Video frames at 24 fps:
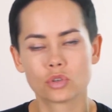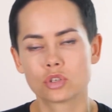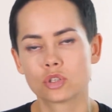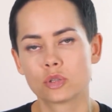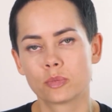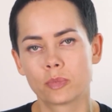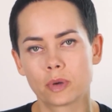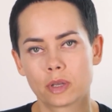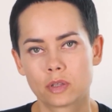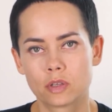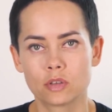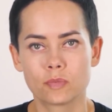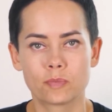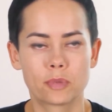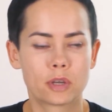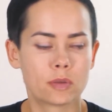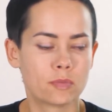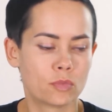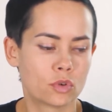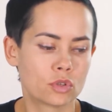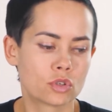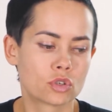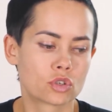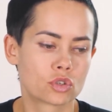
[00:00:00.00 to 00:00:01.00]

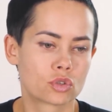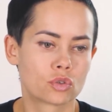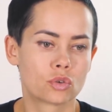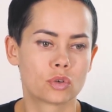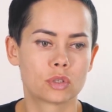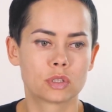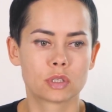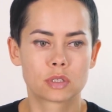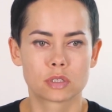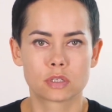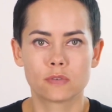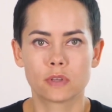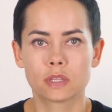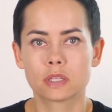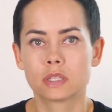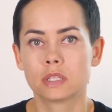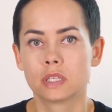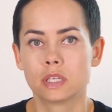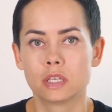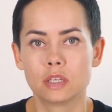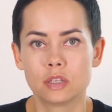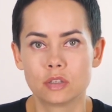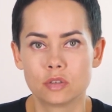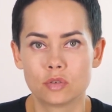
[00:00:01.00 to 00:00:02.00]
understand this
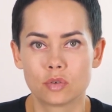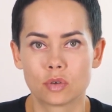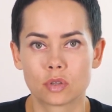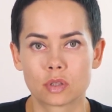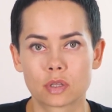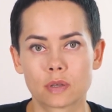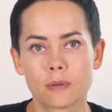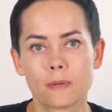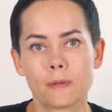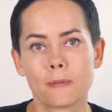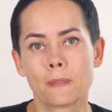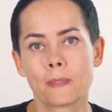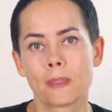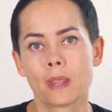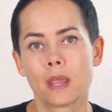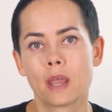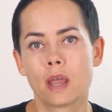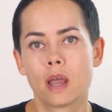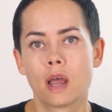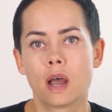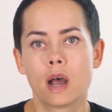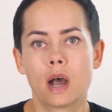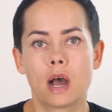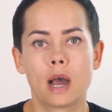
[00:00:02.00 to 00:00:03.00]
color does
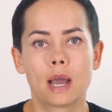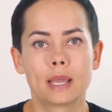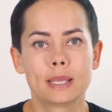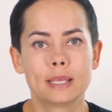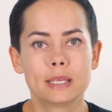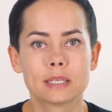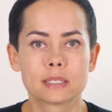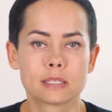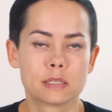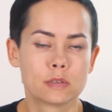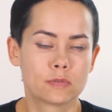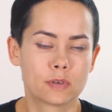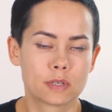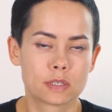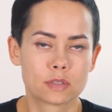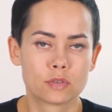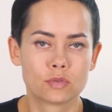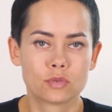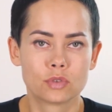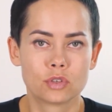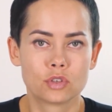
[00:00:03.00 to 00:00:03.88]
not suit you.